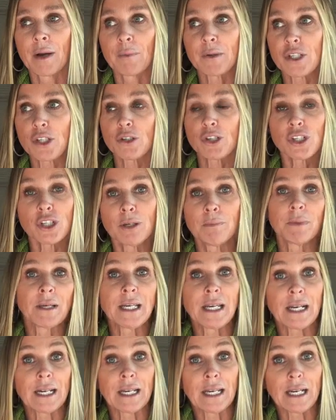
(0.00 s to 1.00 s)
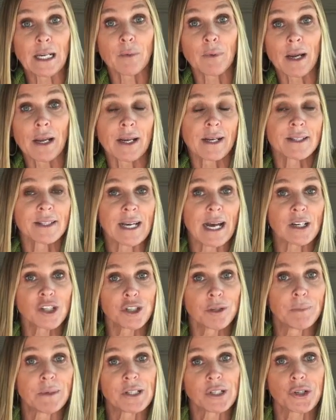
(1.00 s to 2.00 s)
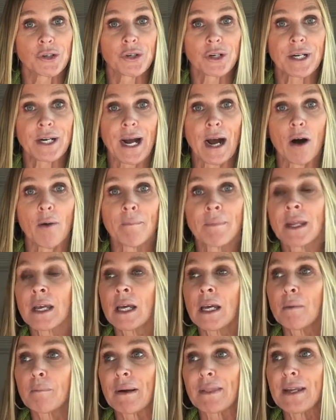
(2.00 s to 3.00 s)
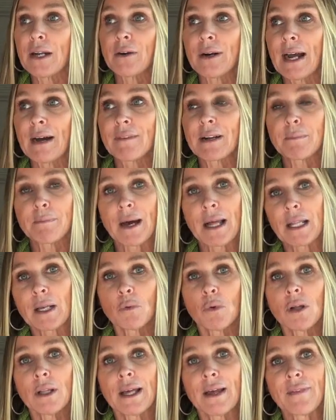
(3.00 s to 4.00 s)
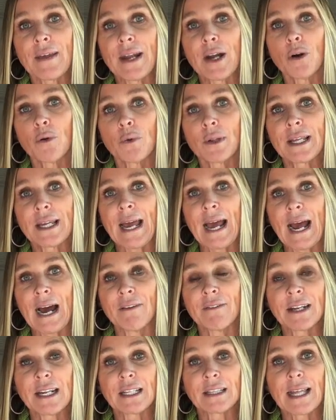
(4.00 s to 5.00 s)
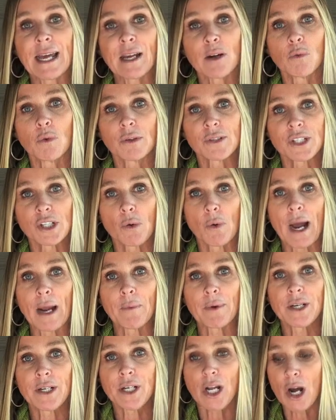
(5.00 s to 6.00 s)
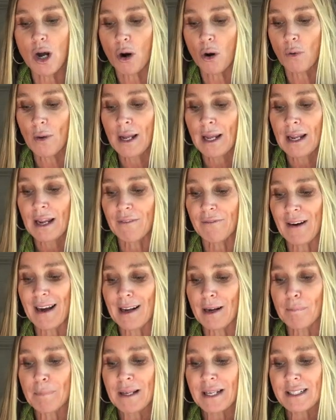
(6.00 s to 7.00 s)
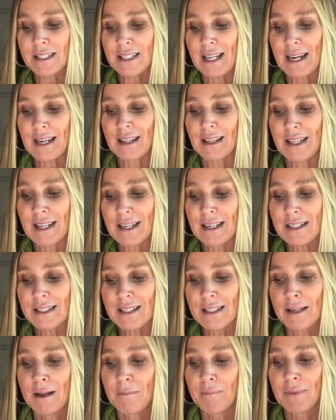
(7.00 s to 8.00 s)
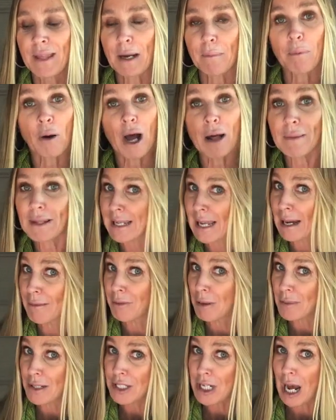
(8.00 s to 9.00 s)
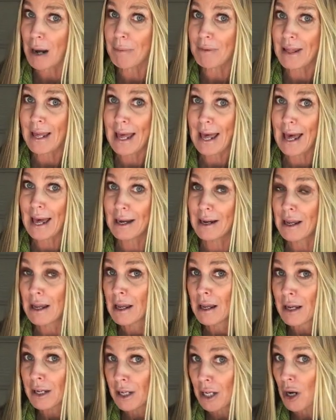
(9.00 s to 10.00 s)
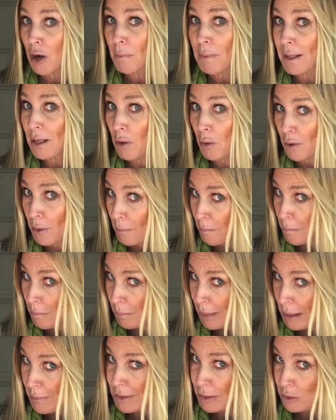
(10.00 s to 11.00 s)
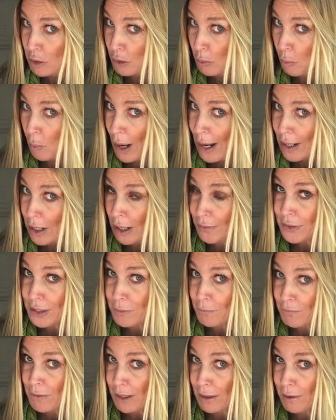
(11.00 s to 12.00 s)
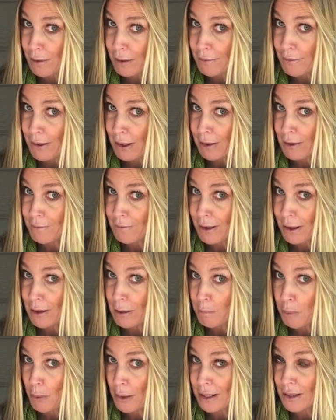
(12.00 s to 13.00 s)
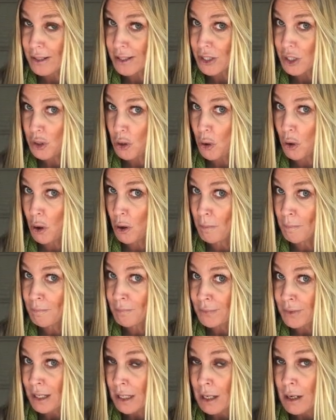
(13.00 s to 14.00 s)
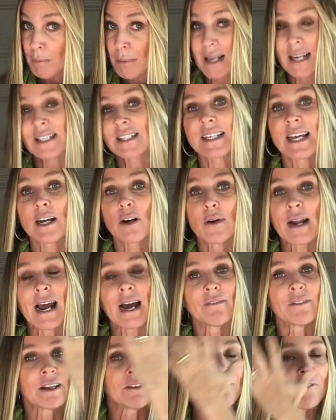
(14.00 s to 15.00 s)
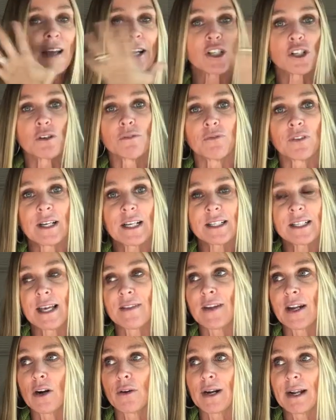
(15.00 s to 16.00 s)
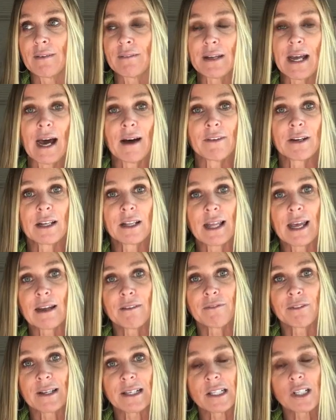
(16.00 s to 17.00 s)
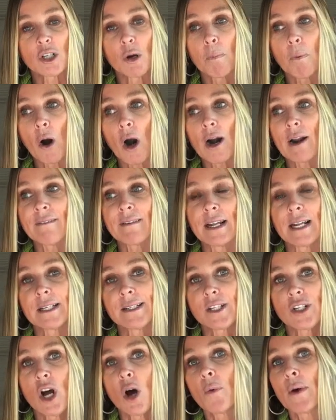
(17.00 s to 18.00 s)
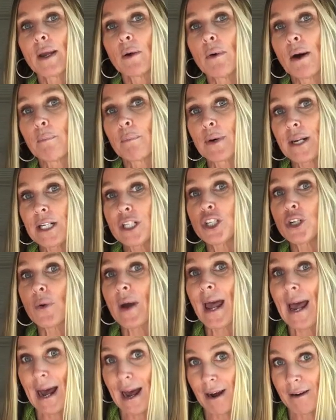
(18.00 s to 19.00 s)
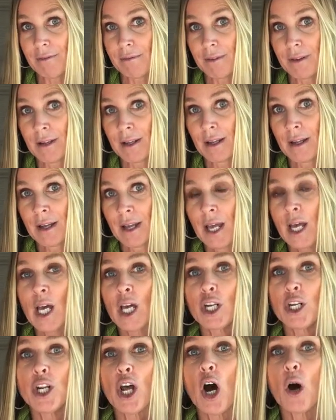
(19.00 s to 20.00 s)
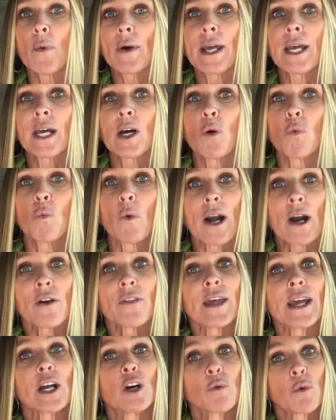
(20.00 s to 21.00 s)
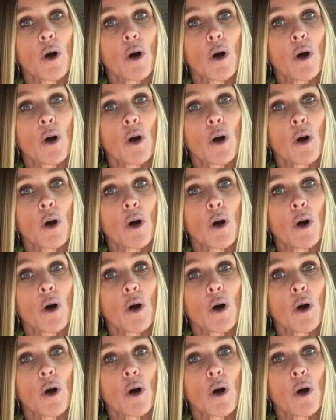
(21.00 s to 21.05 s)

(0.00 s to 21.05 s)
which you shouldn't be getting anyway because that should be skirted out. But they don't have any belly wool and they don't really have any leg wool. So I would know if I had a piece like this that it probably came from the top of the head, you know, or the, maybe right at the very, very, very point of the skull because they don't have any facial fleece and they don't have any leg fleece. So part of it is knowing what breed you have, knowing where they